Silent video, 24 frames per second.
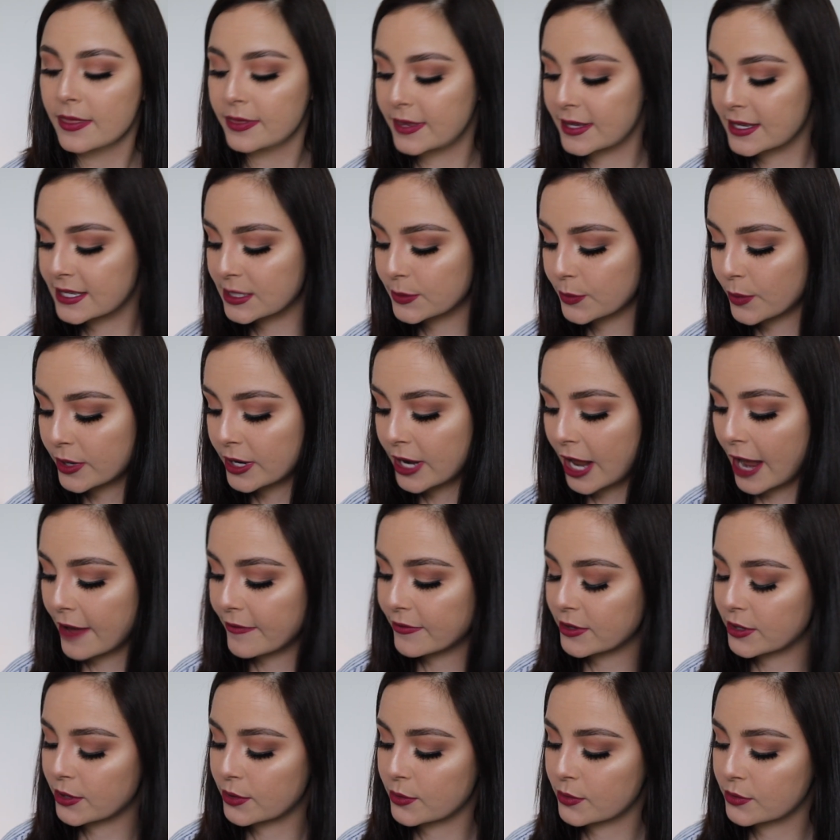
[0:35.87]
This one
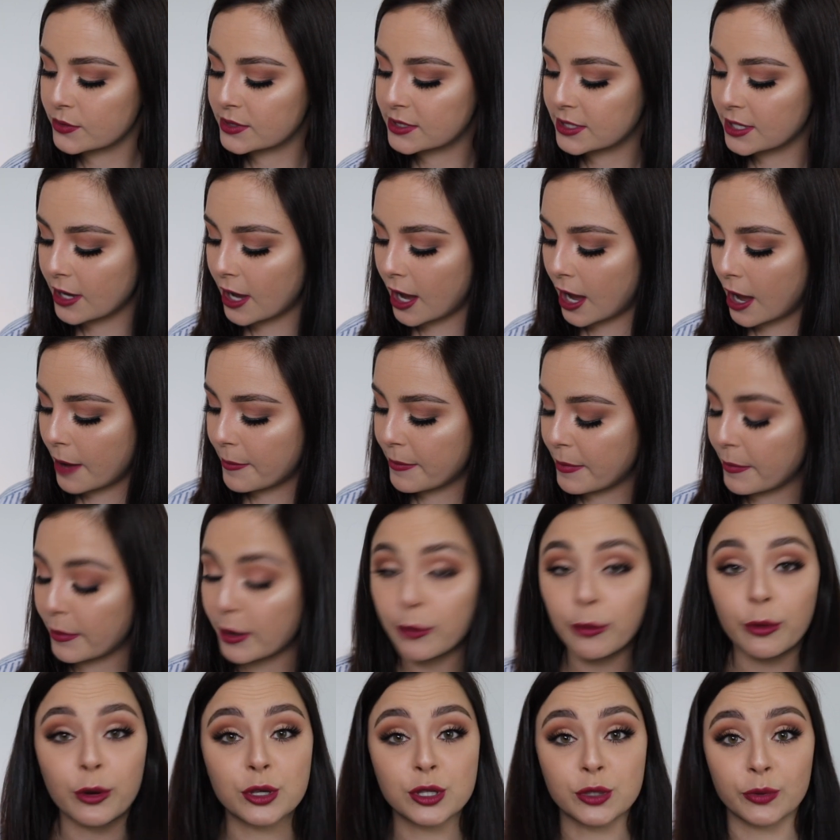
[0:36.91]
I've used in
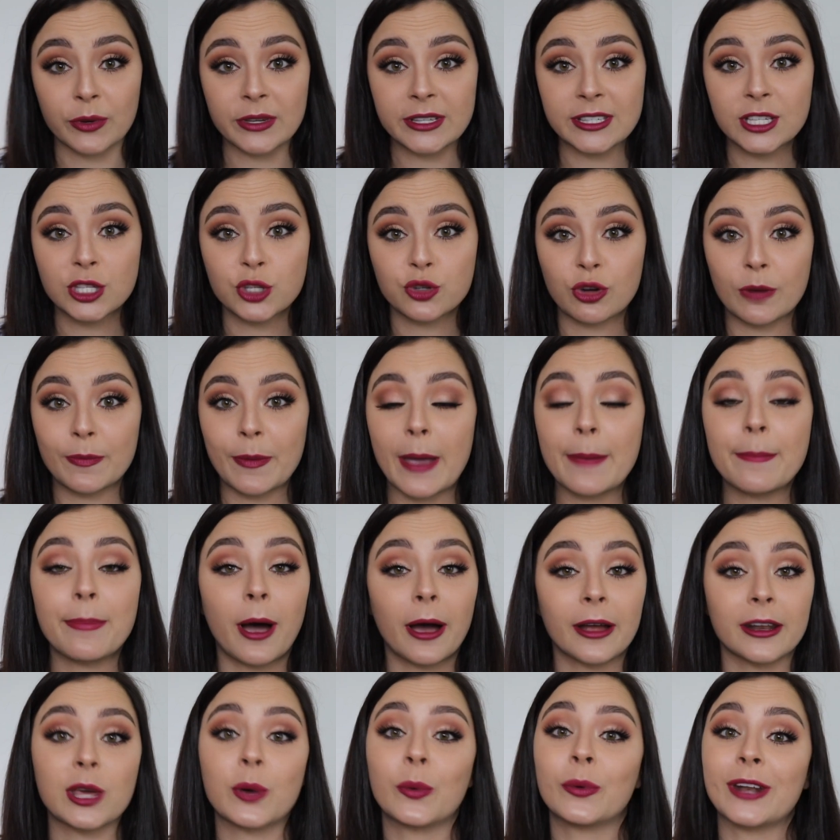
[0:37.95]
my most recent trip. I
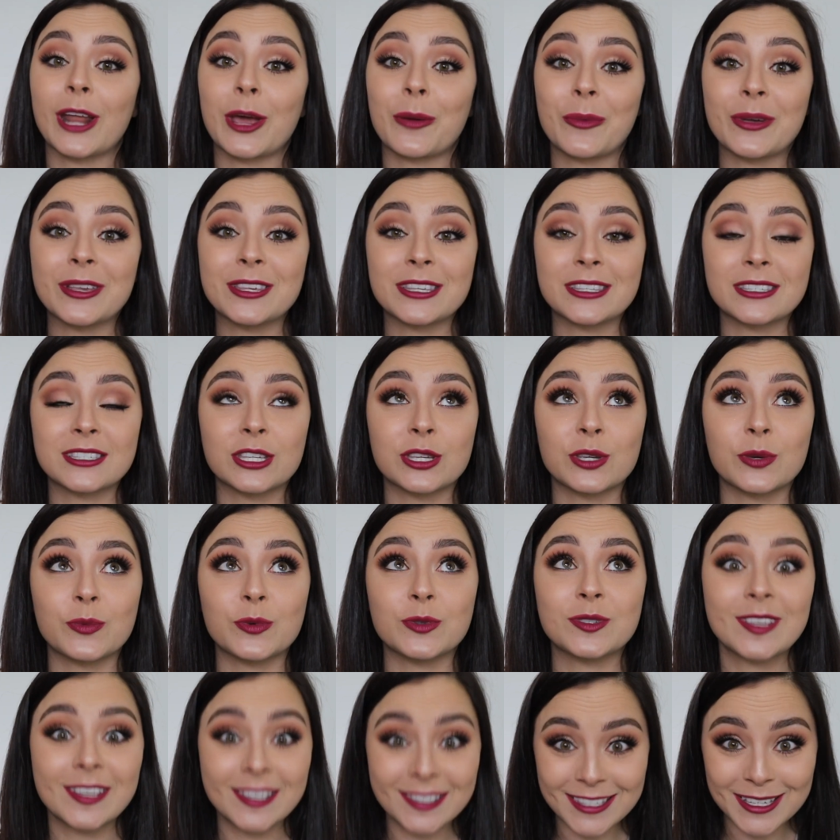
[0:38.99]
bought it when I went
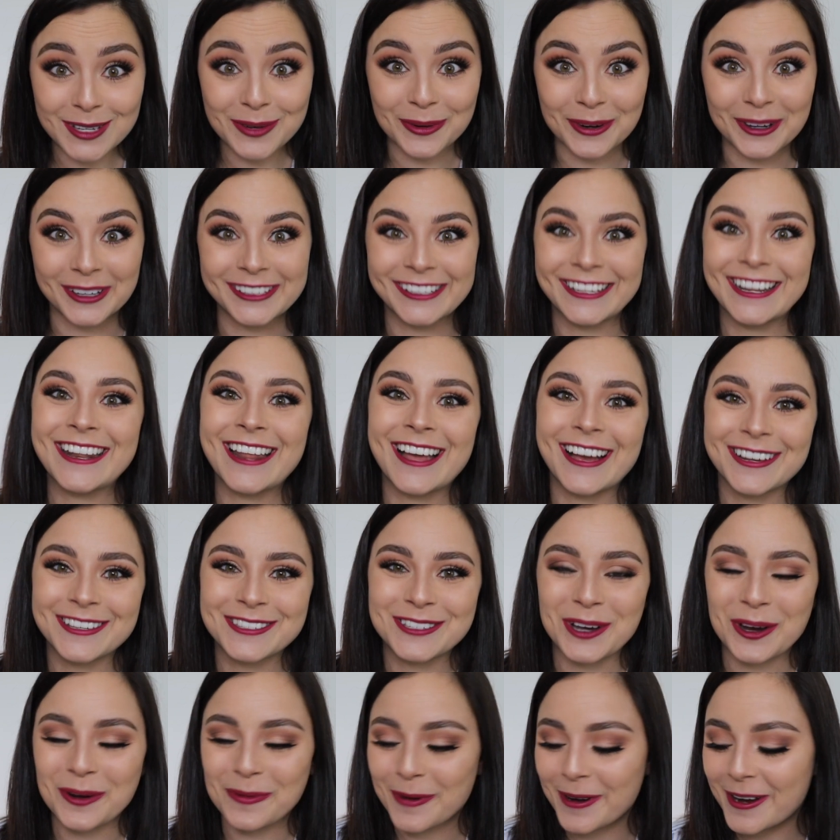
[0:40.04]
to Disney World in
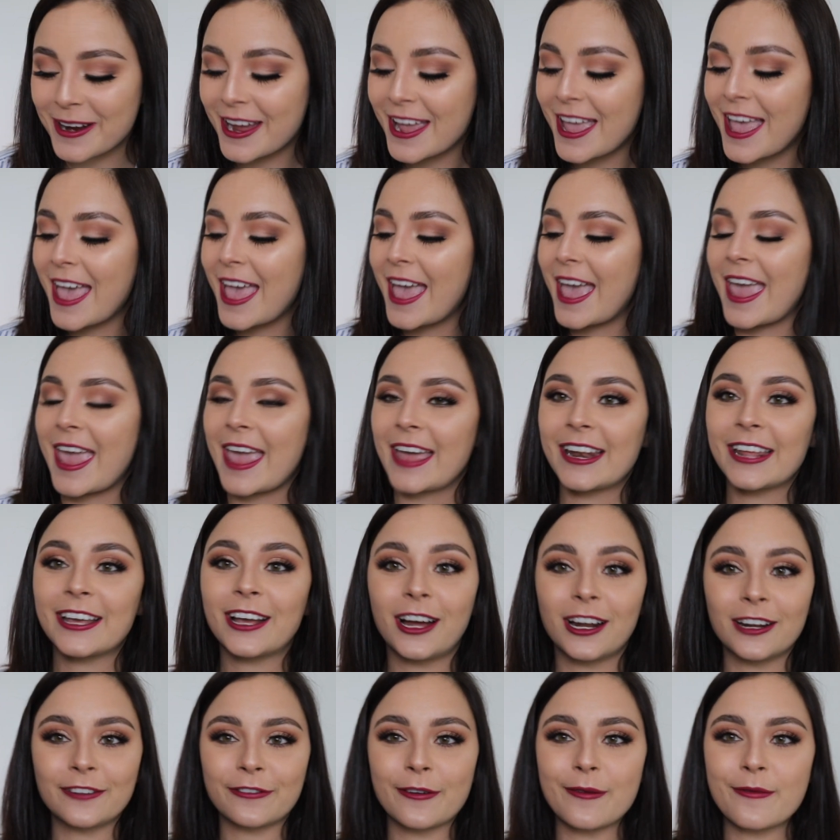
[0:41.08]
October, and I
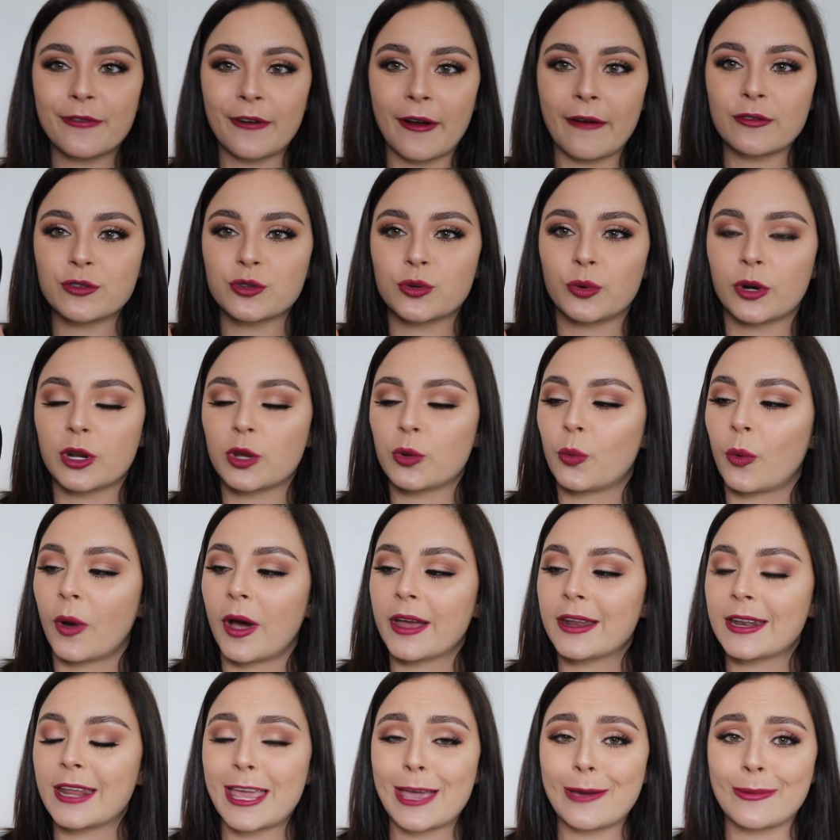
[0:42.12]
got it from Forever
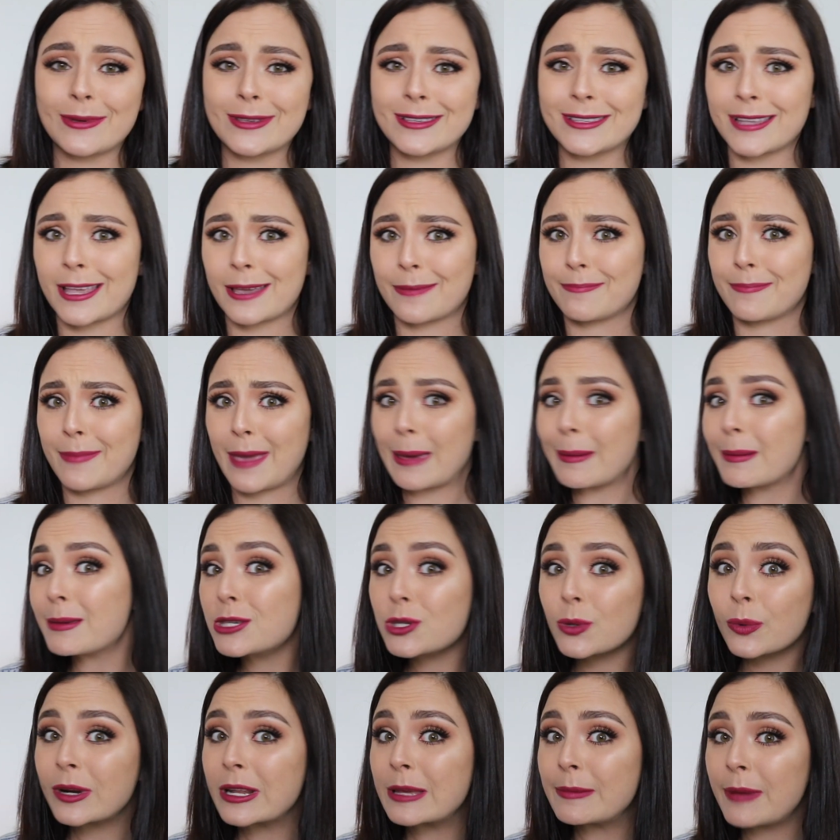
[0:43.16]
21. It was like maybe
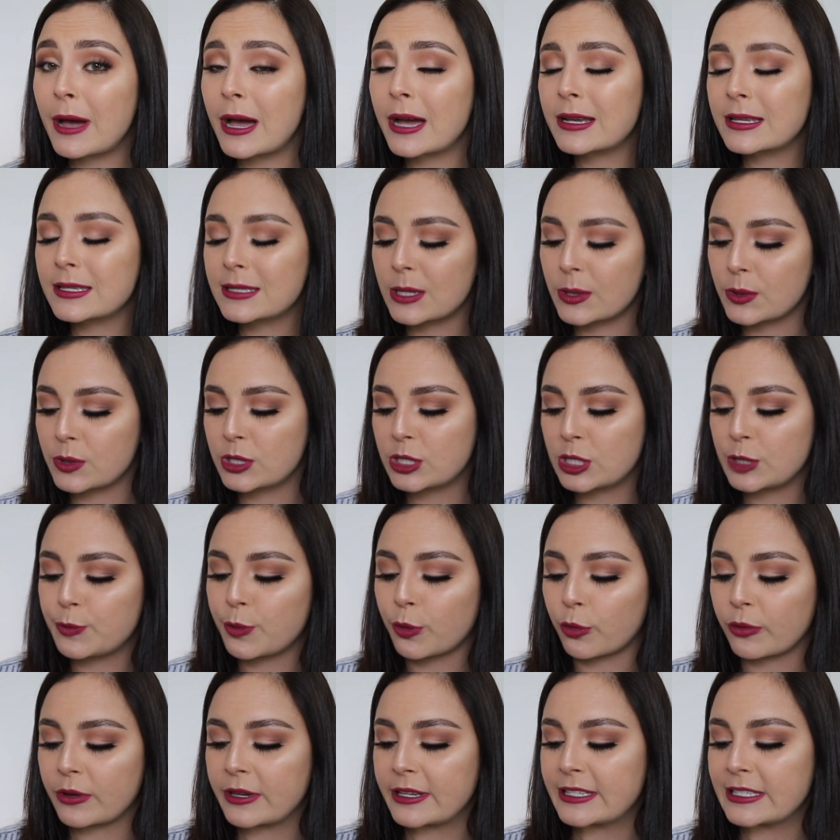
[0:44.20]
20 bucks, so
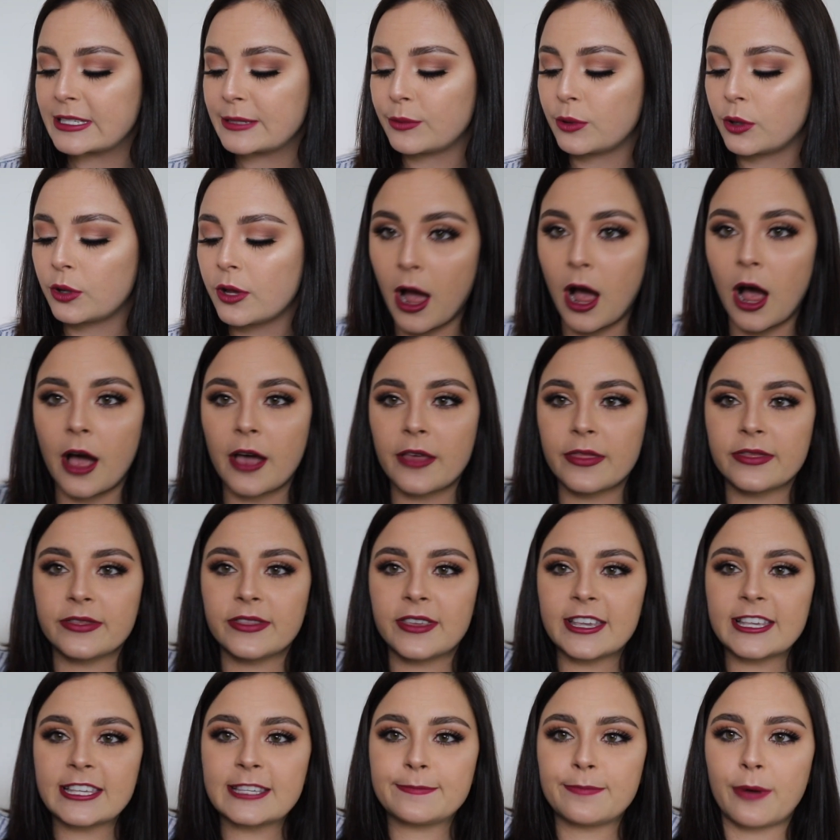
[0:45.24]
super reasonable. On
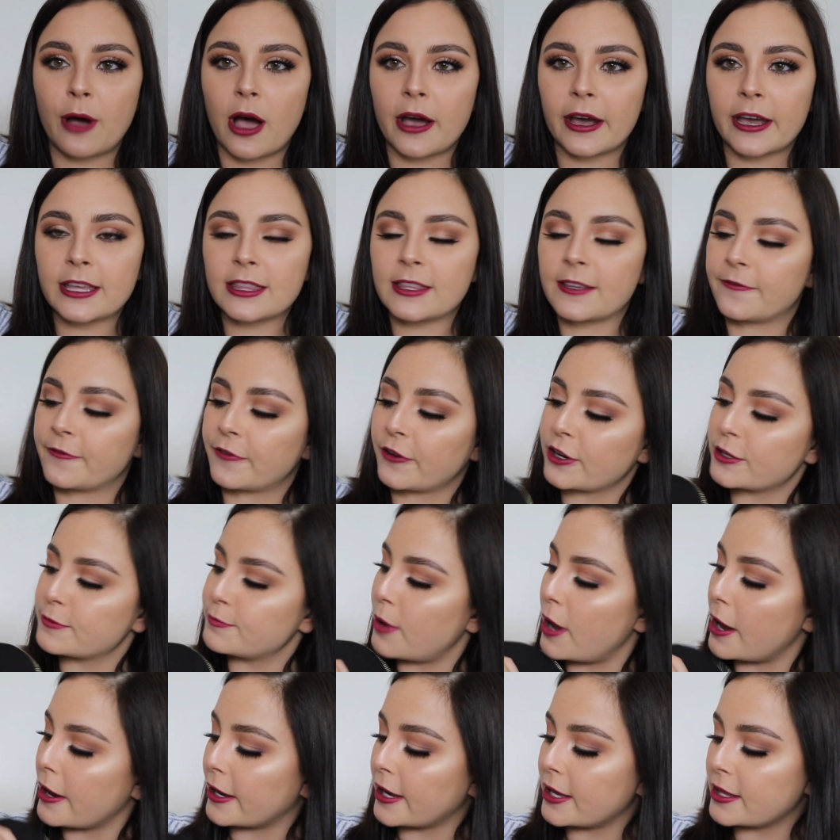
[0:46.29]
this pocket, the first
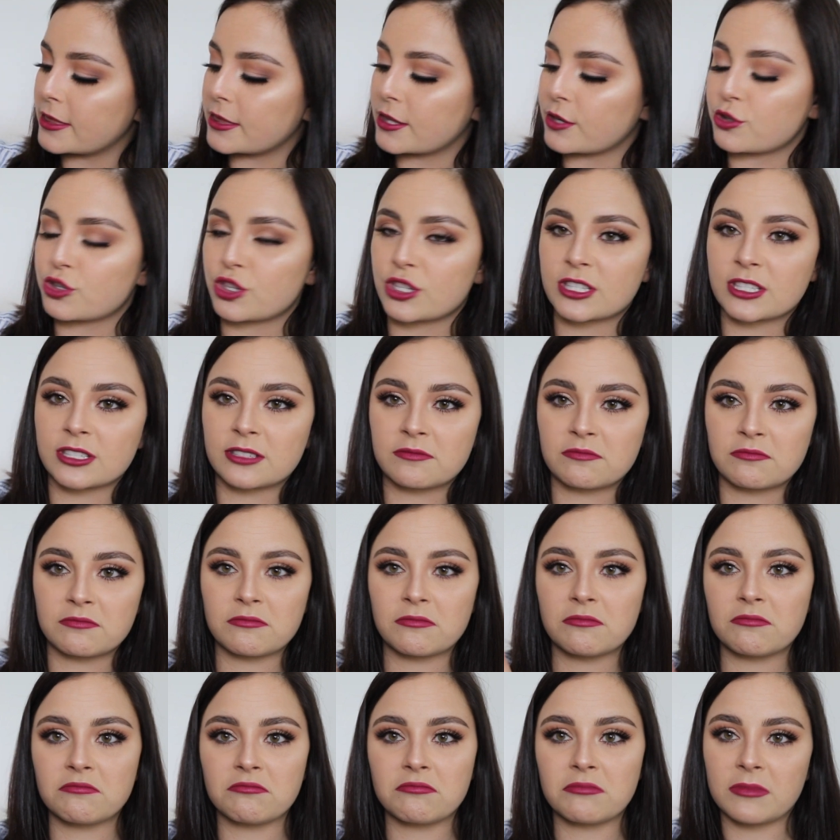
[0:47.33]
pocket, there's just
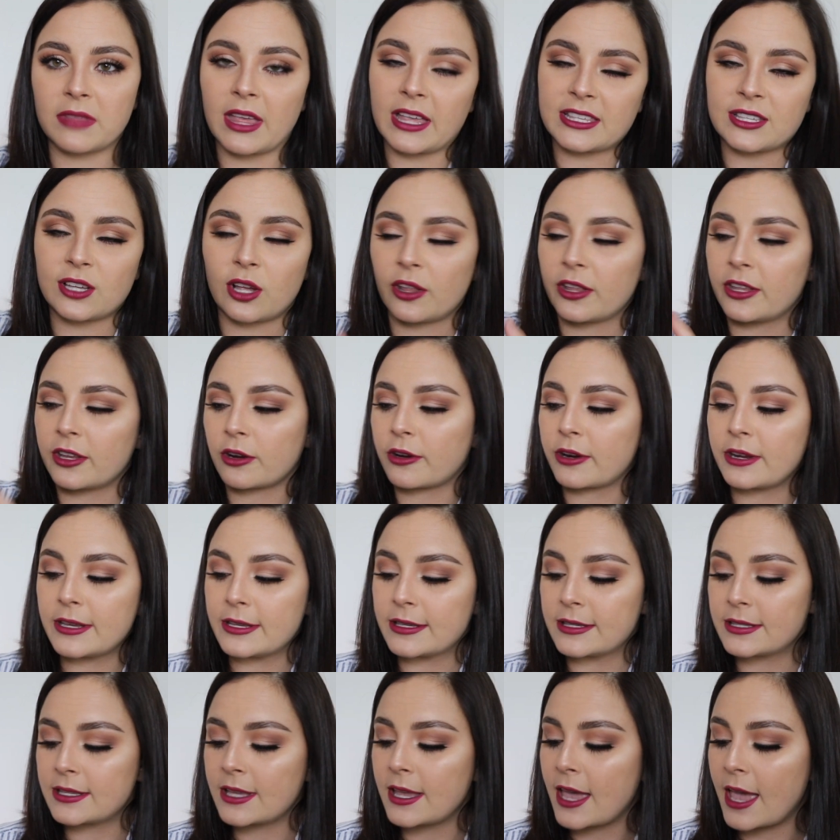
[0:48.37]
that's all there
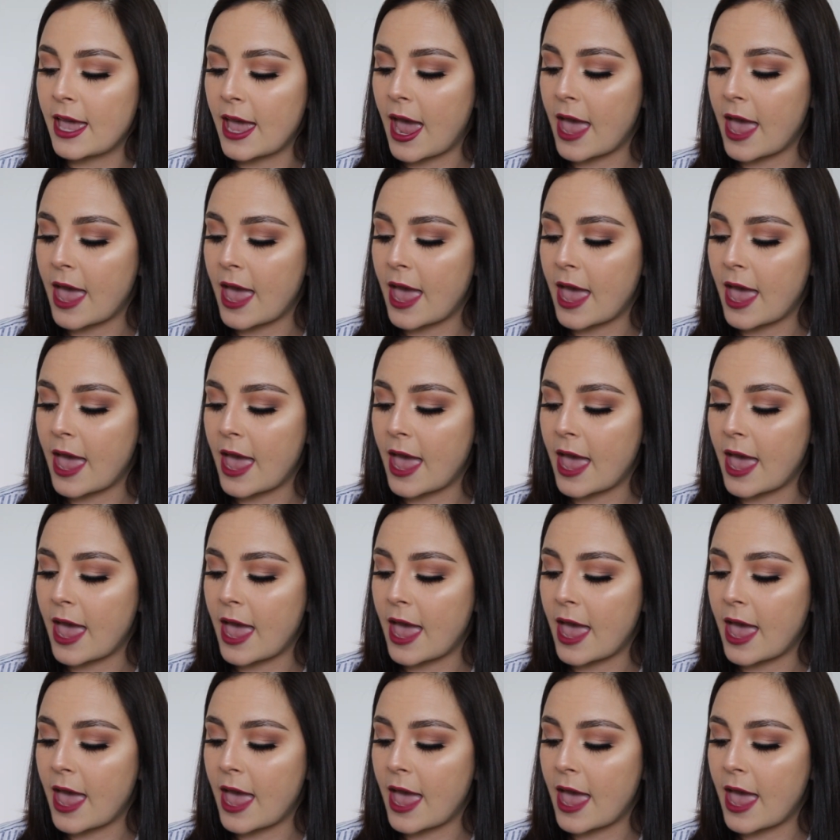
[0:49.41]
is.